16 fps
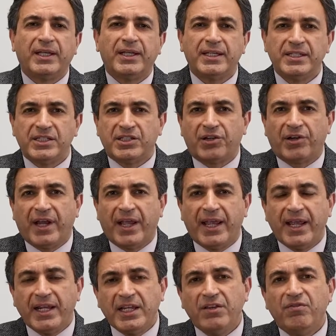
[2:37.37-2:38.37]
is there
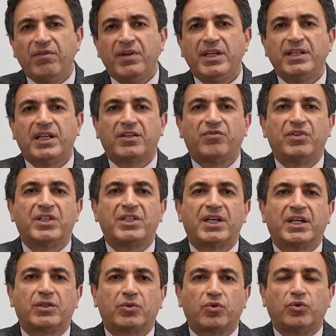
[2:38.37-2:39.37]
any way that we
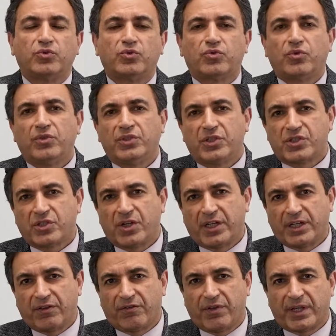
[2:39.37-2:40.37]
can control the
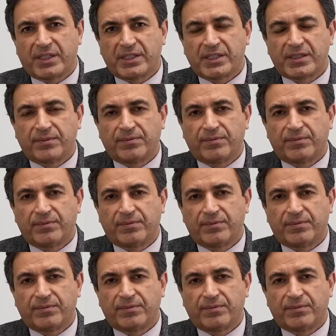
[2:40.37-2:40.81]
side effects?